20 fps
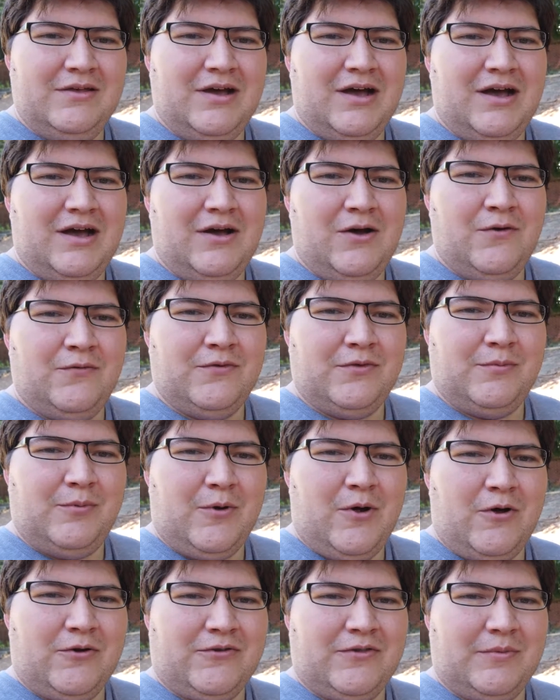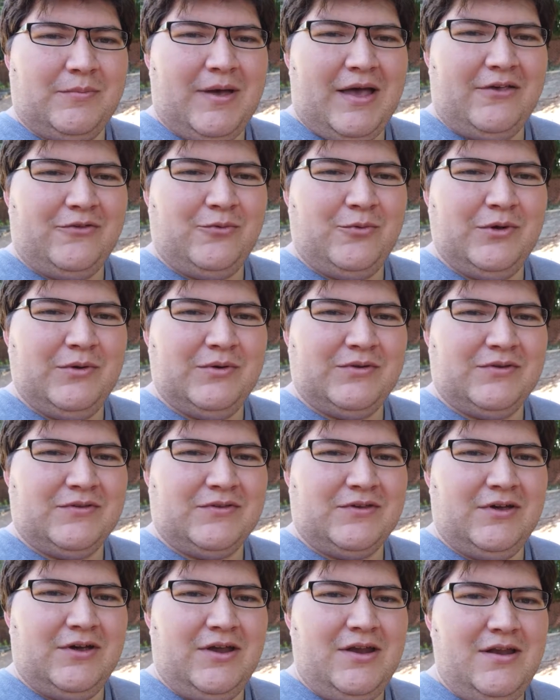over the course of the past week, which
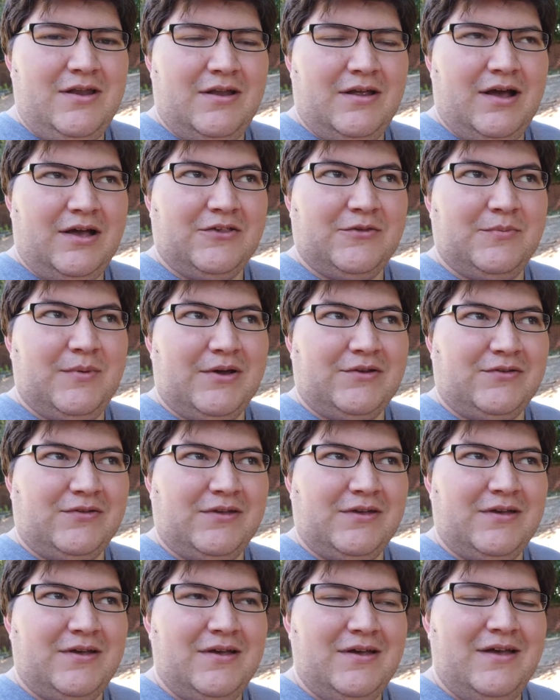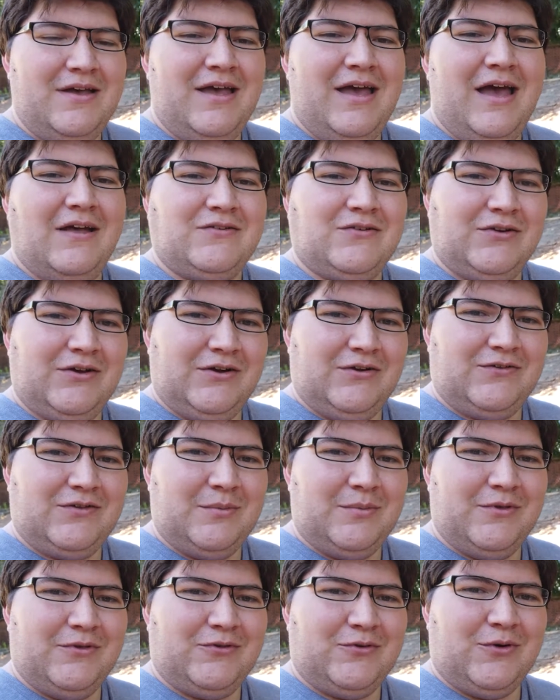is good, especially after you hear
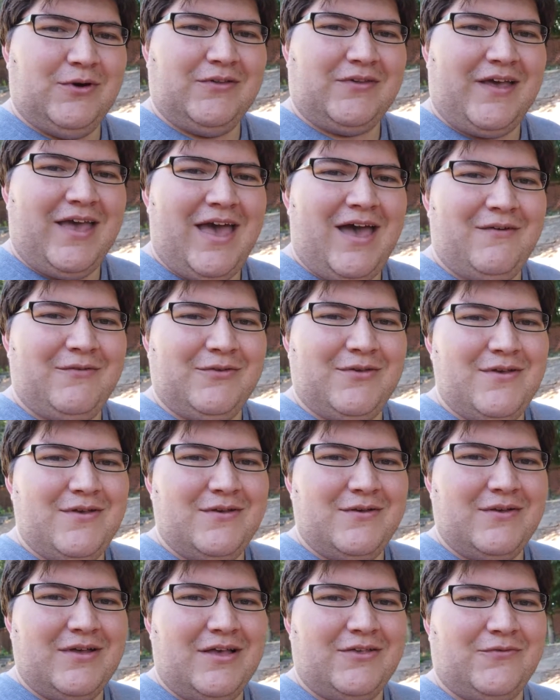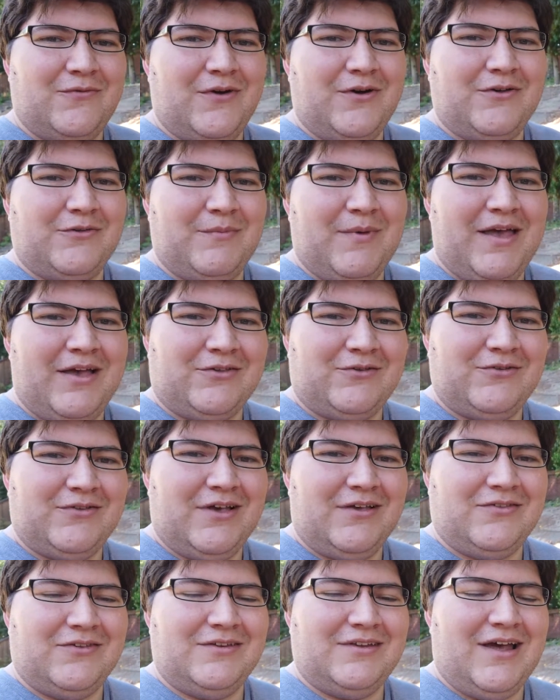some of the stories I have as far as my
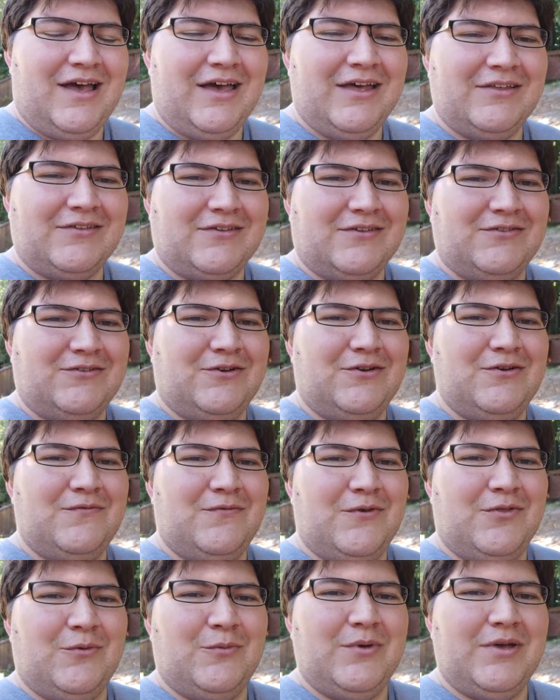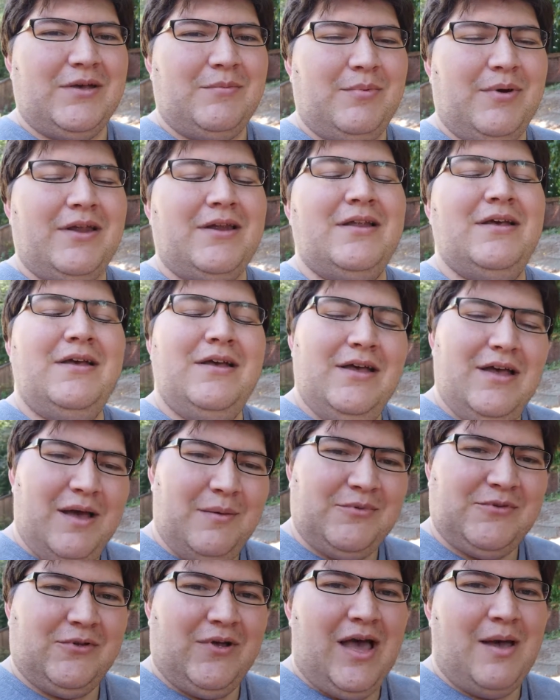exercise and diet is concerned for the week. But
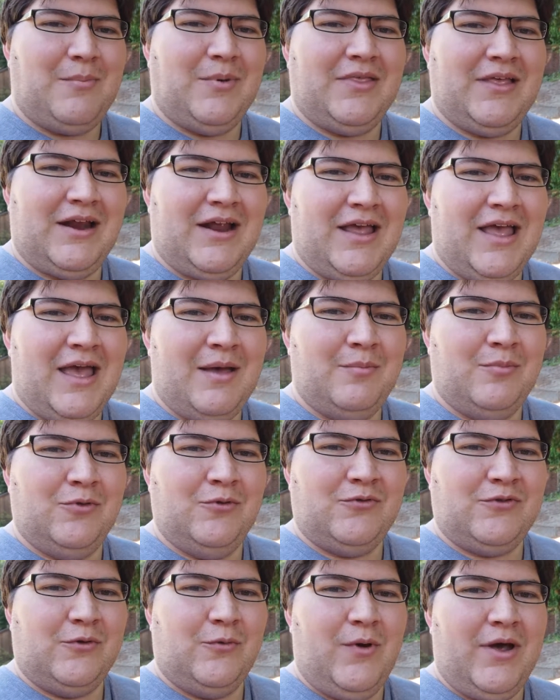I'm so happy that I am losing